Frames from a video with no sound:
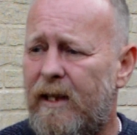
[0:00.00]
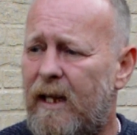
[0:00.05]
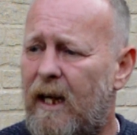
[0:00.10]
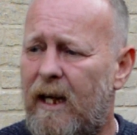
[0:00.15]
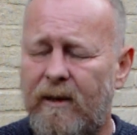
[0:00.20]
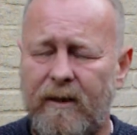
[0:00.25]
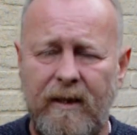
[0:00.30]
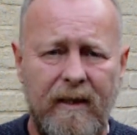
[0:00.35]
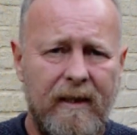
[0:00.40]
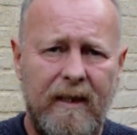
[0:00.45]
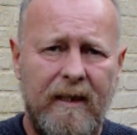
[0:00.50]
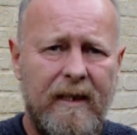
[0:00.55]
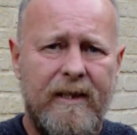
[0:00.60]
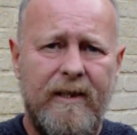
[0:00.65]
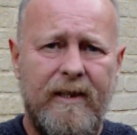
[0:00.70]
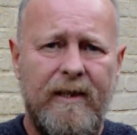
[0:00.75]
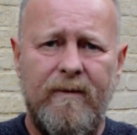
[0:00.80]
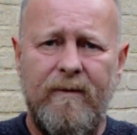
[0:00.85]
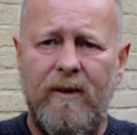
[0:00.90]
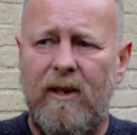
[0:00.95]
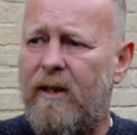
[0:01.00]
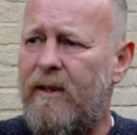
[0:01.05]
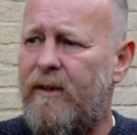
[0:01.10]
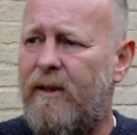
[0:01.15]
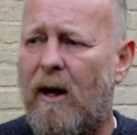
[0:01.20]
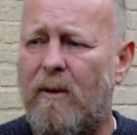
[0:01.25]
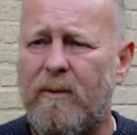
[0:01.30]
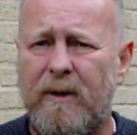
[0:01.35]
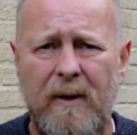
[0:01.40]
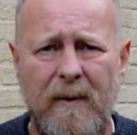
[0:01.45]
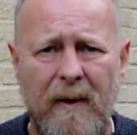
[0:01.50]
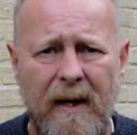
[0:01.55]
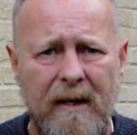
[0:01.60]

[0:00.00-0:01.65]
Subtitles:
no, listen, right, don't do